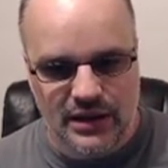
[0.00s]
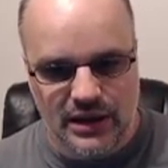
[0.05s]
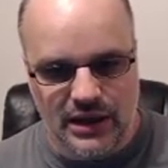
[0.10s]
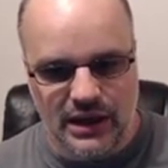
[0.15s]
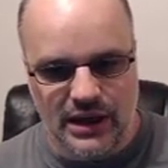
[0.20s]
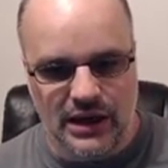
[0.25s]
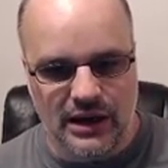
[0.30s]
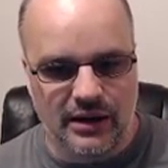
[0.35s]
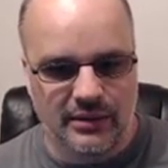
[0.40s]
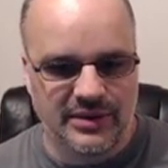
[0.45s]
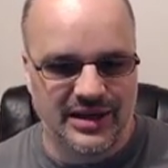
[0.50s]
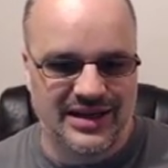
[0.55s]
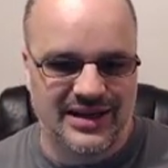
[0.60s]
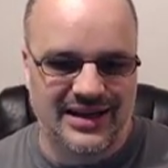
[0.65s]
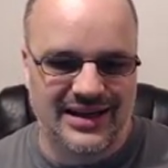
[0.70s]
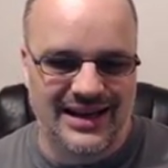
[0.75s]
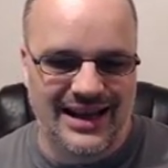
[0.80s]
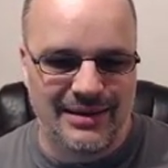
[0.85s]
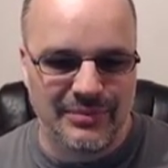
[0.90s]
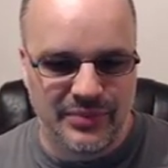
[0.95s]
Uh, I'm going to
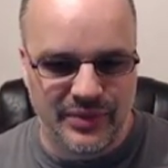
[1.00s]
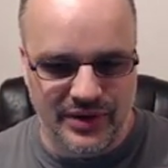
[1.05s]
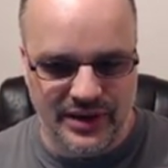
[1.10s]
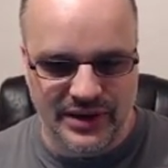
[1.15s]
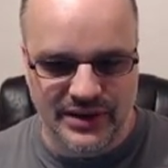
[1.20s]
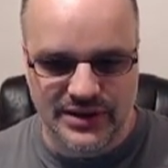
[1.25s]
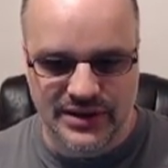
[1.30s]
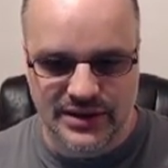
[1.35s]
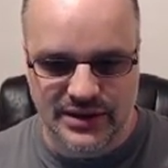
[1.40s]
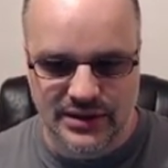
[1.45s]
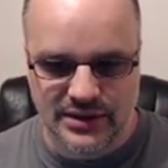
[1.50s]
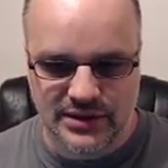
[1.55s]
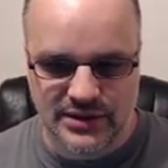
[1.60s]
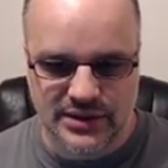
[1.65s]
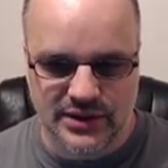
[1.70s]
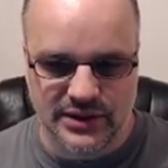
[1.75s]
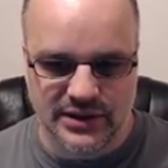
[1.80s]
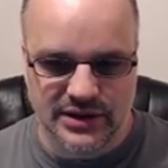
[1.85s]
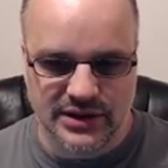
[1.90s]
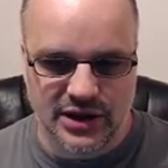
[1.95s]
clamp it
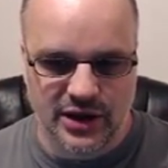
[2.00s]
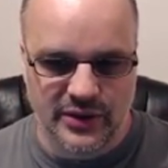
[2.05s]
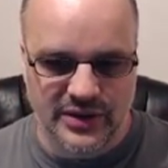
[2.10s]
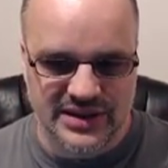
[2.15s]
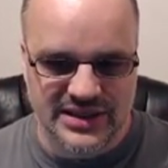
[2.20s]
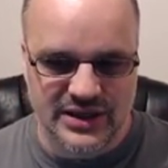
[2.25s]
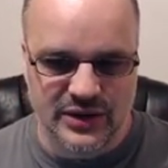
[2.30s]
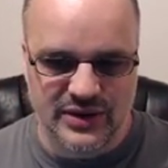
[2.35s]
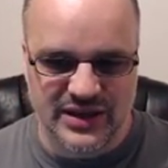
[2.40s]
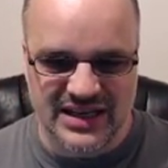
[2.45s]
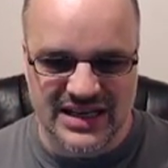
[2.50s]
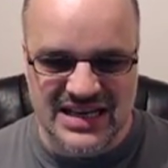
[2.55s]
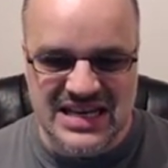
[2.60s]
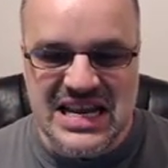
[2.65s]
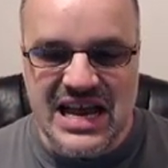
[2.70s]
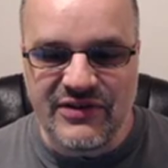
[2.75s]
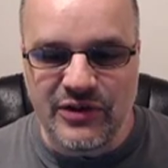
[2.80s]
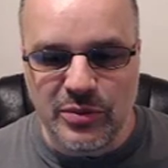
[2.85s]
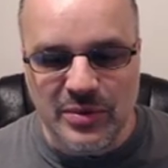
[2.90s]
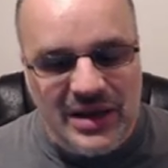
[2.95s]
so that the current cell can
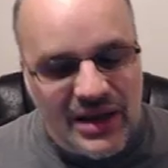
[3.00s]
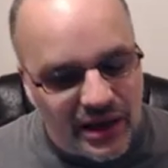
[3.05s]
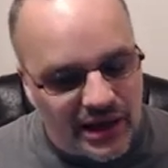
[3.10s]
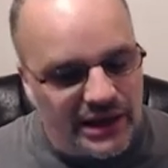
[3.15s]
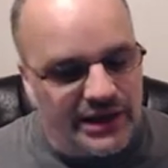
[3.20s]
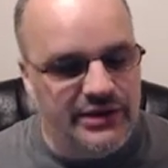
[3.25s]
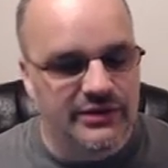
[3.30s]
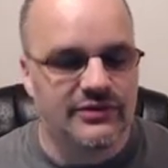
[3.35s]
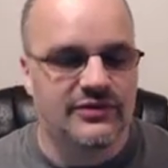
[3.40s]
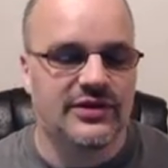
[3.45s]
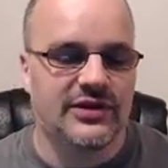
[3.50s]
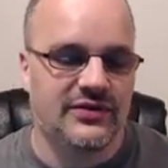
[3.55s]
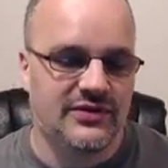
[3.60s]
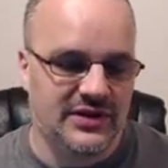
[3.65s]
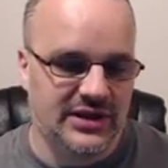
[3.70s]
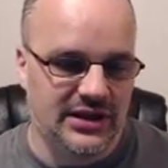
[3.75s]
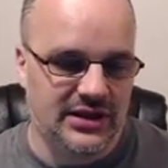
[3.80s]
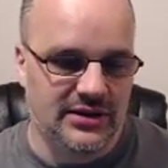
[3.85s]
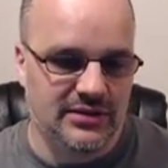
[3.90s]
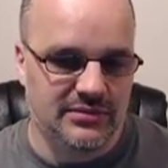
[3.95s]
never be higher than
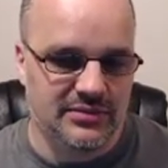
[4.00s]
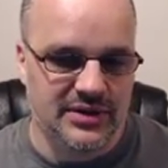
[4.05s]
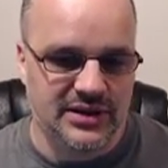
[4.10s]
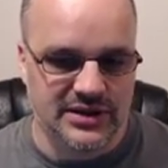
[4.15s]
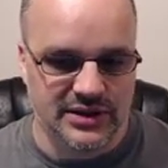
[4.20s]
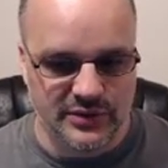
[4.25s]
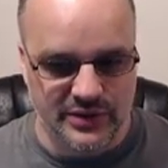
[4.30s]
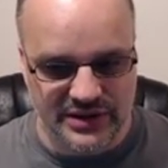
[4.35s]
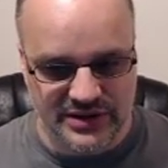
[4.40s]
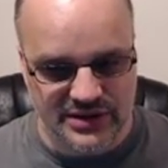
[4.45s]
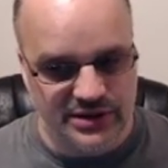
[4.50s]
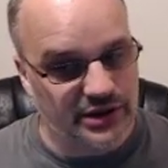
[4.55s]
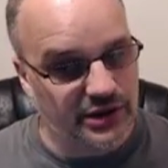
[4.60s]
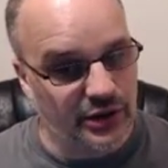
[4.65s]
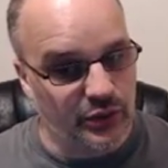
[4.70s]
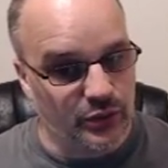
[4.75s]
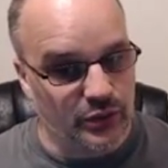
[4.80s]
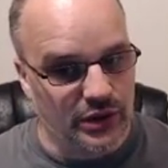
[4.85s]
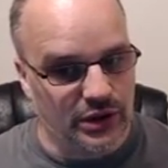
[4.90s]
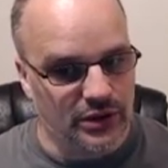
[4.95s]
15 because otherwise it's going to
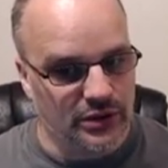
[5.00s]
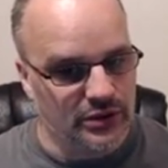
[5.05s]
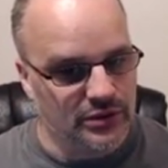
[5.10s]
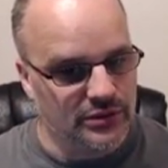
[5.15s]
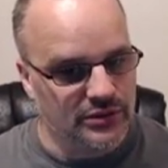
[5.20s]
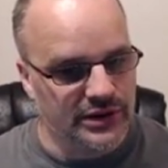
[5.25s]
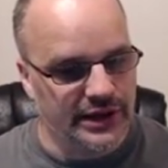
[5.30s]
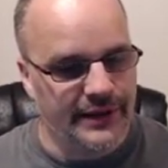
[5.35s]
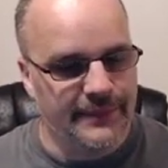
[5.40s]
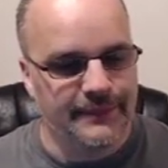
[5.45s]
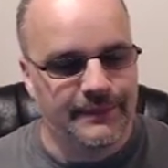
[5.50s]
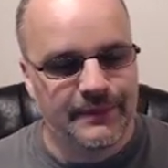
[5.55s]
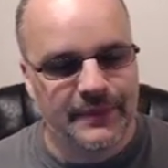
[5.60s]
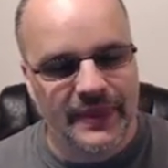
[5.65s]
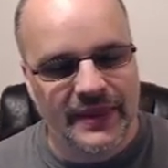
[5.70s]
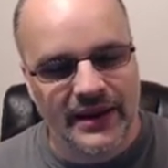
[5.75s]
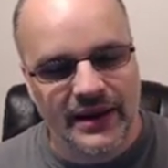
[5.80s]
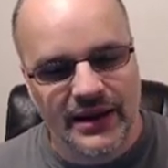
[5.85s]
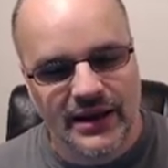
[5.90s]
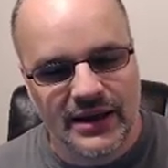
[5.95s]
go wrong, right?
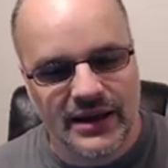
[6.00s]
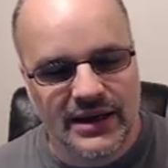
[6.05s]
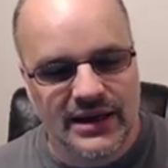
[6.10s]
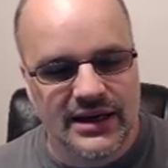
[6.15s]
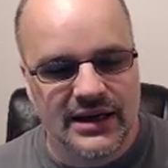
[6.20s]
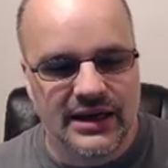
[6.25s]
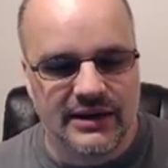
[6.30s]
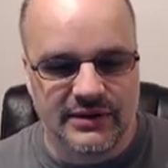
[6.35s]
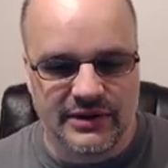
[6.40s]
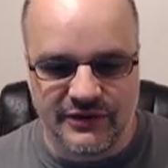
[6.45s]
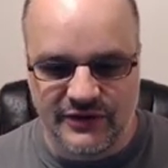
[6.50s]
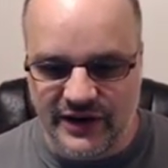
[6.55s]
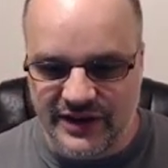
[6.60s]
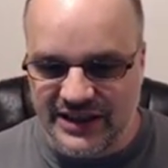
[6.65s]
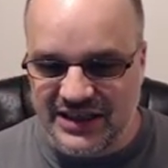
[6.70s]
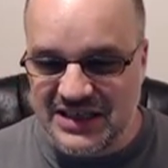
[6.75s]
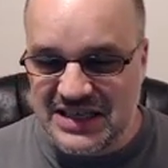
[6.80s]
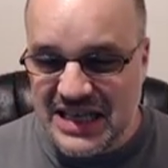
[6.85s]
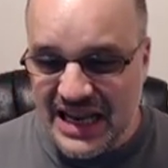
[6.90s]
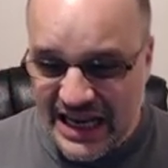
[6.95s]
I'm going to find the
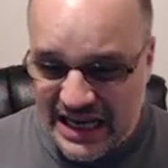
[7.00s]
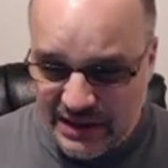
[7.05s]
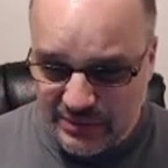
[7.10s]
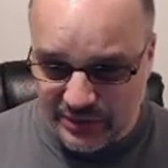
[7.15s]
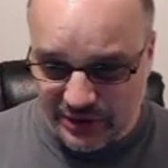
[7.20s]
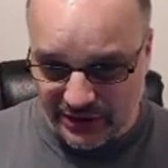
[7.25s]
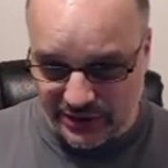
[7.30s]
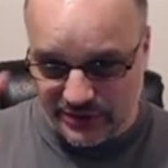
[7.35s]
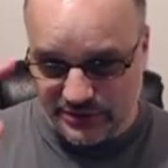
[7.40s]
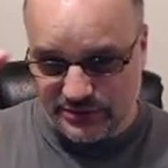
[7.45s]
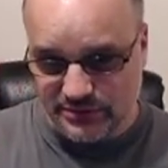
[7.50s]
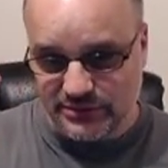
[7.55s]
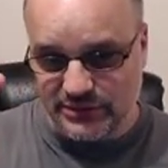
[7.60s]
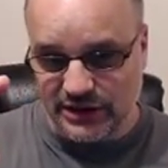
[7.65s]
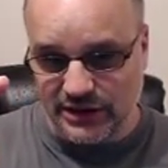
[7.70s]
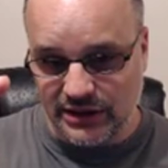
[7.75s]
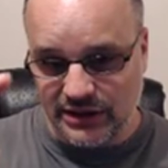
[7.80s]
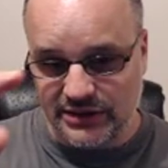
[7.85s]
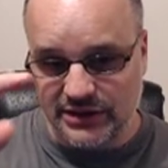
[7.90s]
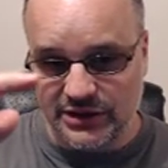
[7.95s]
neighbor
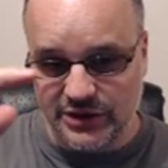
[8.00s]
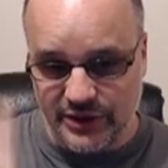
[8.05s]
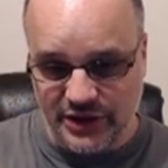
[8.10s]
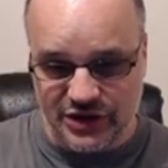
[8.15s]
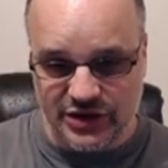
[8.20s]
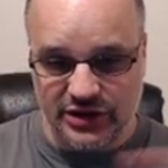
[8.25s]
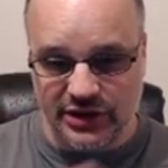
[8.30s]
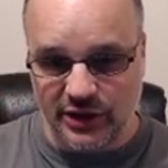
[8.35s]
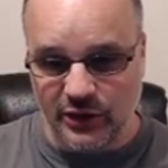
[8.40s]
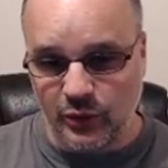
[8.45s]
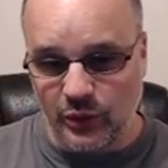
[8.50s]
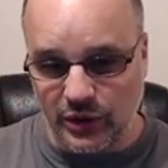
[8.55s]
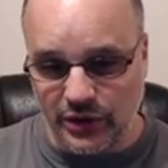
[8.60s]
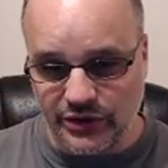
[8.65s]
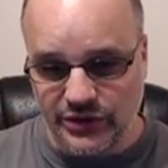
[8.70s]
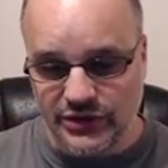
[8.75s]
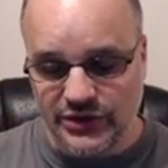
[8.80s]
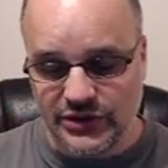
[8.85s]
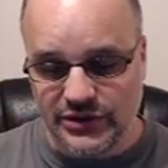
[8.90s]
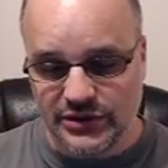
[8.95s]
that in the direction that I
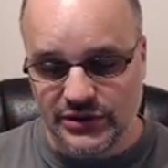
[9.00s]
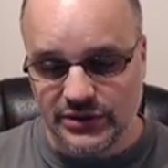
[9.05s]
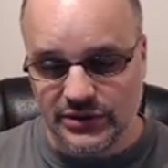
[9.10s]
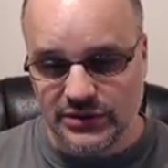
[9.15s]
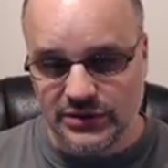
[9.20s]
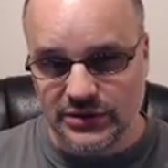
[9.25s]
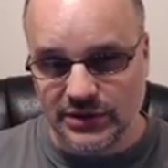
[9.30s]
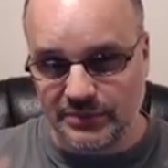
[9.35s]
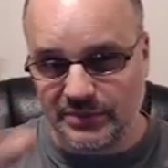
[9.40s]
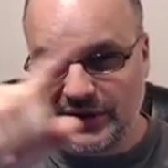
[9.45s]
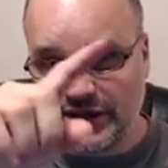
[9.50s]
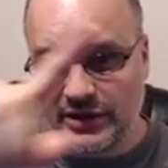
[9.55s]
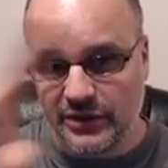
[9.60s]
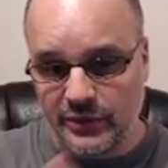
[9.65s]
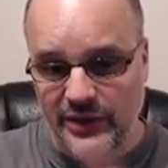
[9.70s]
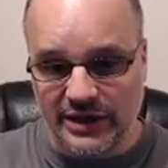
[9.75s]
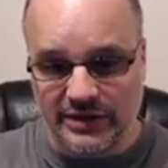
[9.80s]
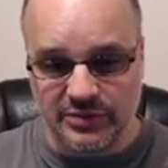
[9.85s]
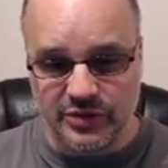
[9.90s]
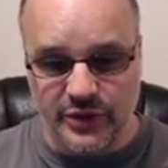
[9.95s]
want, so pick a
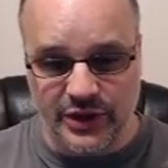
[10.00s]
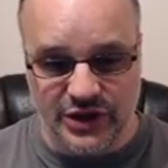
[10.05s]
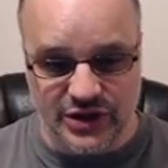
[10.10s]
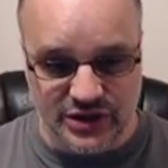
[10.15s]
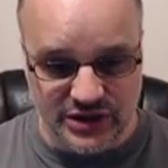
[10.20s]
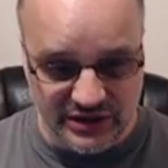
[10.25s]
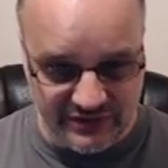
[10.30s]
random direction.